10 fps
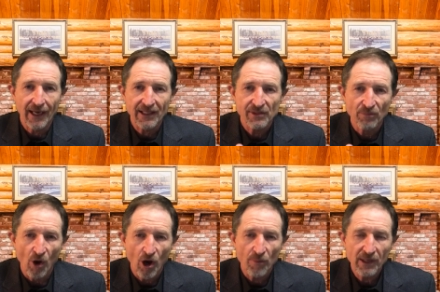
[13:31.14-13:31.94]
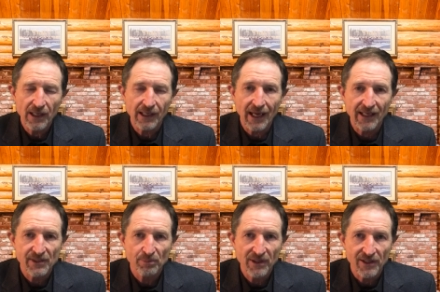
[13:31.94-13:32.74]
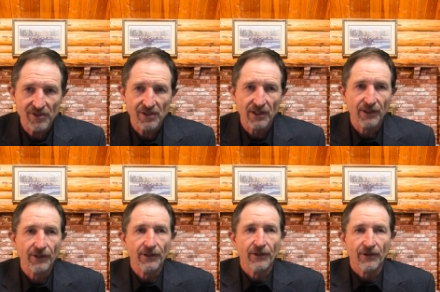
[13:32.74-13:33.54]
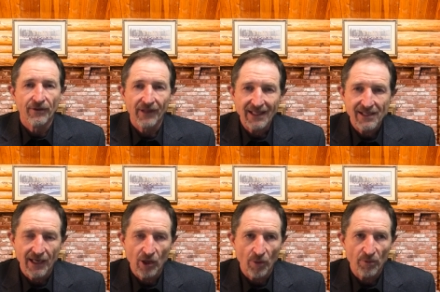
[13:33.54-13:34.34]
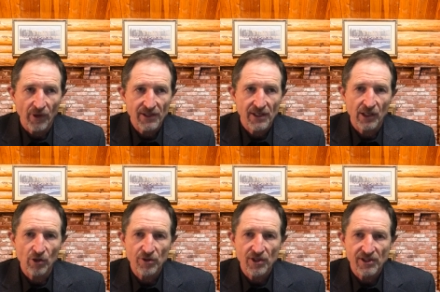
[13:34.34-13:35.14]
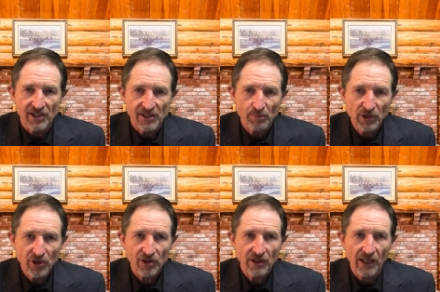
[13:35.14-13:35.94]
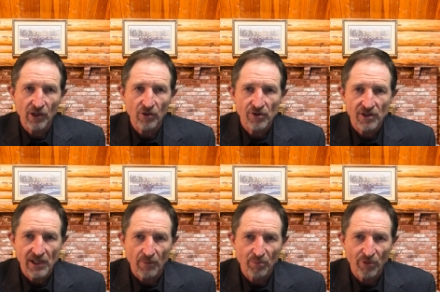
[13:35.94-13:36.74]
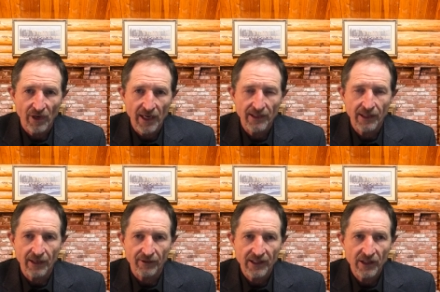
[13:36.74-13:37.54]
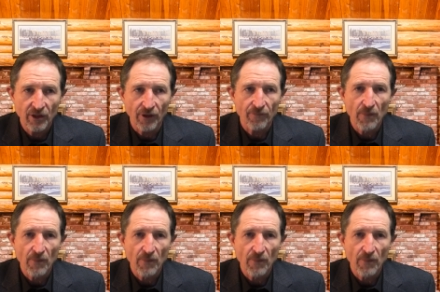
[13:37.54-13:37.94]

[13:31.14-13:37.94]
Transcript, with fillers: hates harmony and he hates peace. And that's how he operates. And he uses suspicion and he uses our pride and our ego.